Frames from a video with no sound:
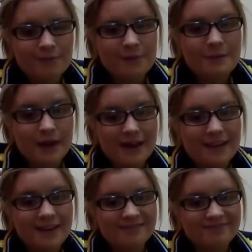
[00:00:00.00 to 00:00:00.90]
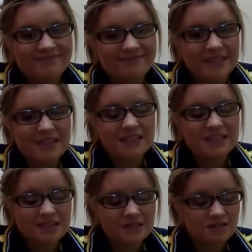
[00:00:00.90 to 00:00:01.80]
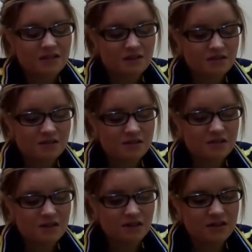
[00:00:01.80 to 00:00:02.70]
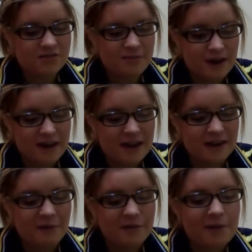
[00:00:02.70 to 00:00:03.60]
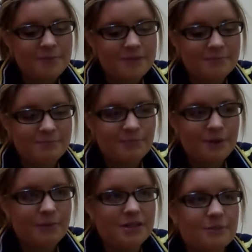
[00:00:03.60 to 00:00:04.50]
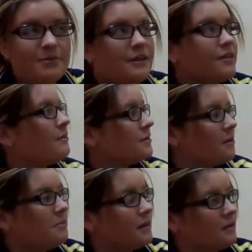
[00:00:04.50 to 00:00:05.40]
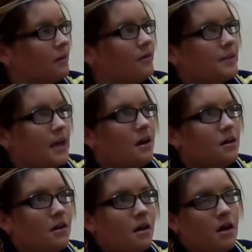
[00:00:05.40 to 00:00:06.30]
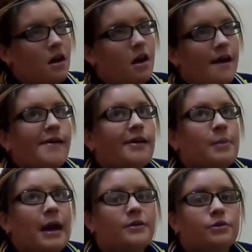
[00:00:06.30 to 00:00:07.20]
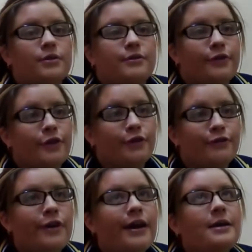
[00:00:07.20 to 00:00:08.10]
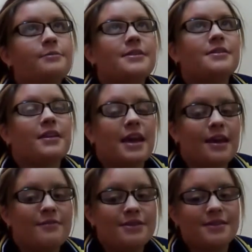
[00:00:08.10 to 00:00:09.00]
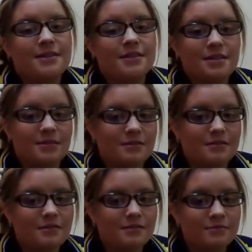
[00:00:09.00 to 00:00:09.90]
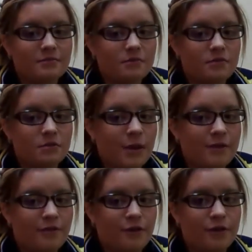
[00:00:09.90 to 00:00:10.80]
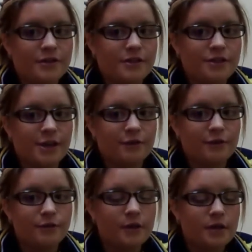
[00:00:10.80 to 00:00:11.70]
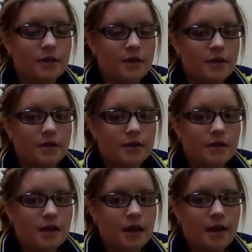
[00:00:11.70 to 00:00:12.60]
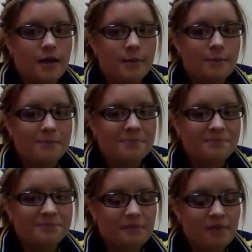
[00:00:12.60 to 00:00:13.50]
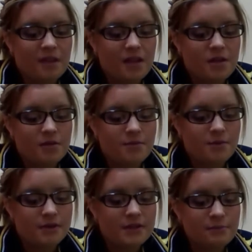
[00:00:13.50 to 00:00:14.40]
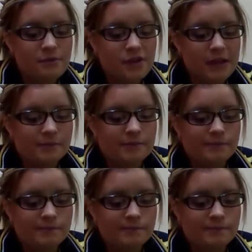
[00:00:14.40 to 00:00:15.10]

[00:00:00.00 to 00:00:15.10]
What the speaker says: been packing. Lots and lots of packing. My room's pretty much empty. I've kept a couple of clothes out, packed all the photo frames and the canvases and all my photos in general, because I'm moving.